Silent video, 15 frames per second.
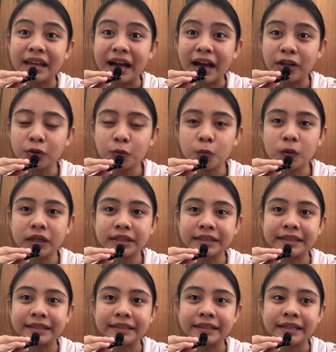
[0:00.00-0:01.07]
and I don't
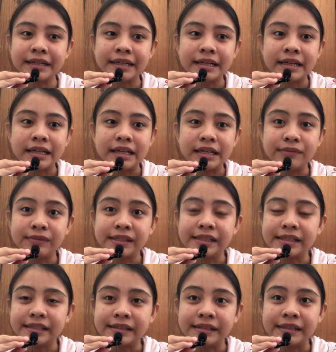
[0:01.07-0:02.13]
want that
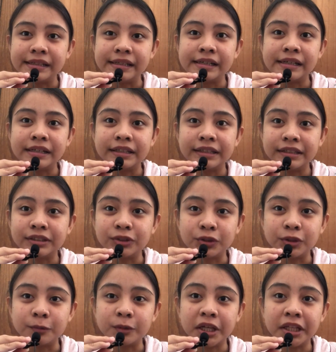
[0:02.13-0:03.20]
even in
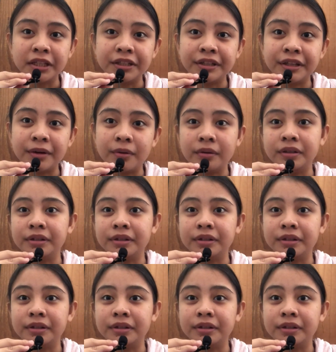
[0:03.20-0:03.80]
this YouTube channel